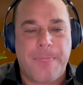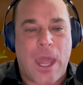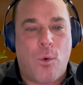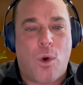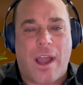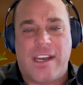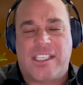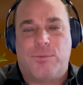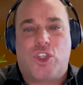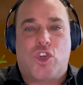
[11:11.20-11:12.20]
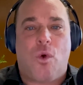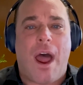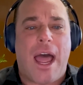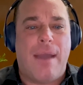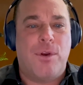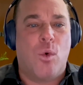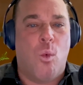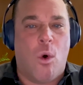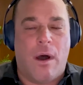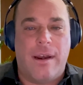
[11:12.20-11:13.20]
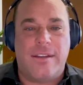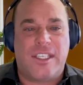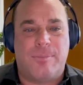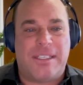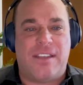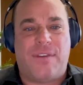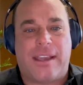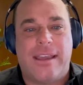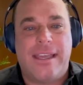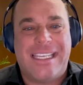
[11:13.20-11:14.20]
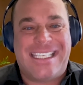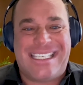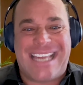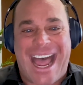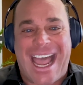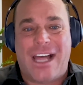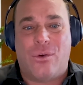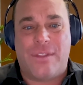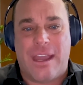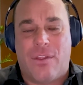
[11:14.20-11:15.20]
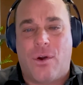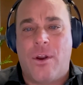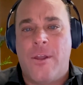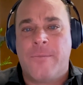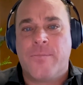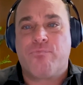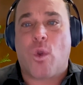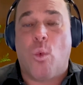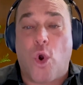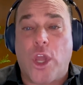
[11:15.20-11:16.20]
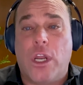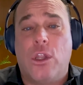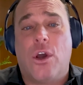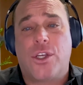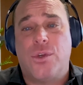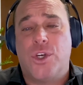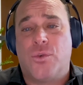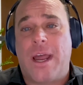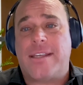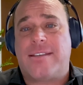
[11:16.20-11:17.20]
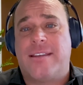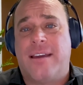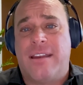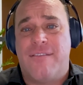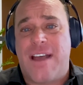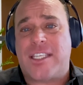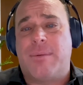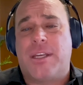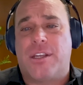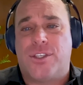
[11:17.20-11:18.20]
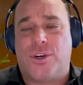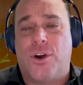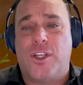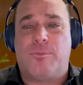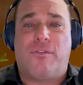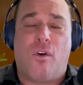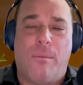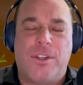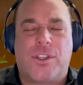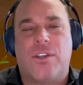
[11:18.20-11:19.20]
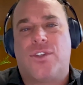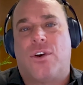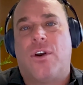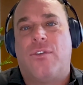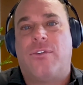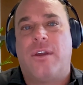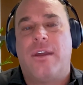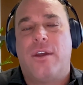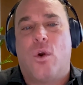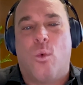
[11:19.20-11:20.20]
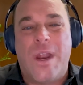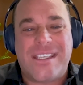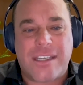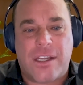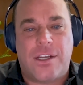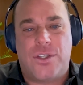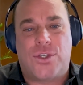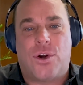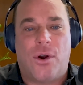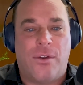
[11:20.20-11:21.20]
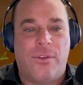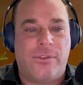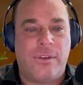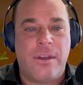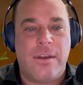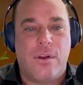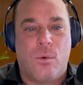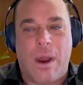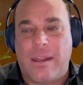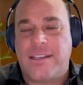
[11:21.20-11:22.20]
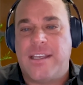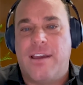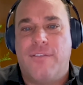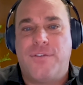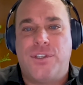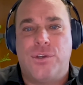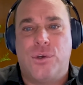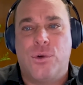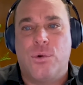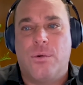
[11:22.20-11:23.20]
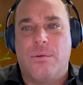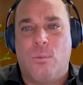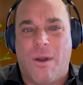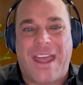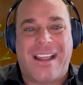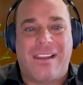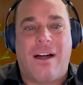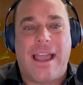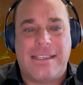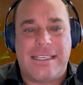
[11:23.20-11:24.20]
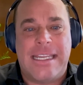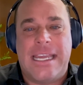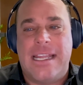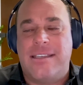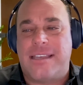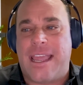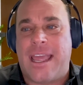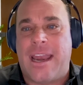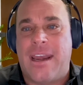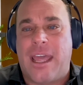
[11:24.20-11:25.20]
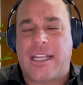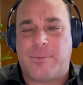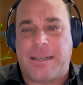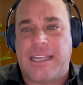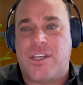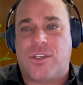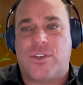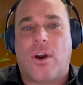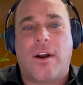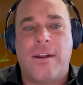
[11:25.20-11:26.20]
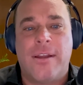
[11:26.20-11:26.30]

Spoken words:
And we're not going to subscribe to one specific style or the other. We're going to look to address the investment concerns, performance concerns, risk concerns relative to what that client's needs and expectations are.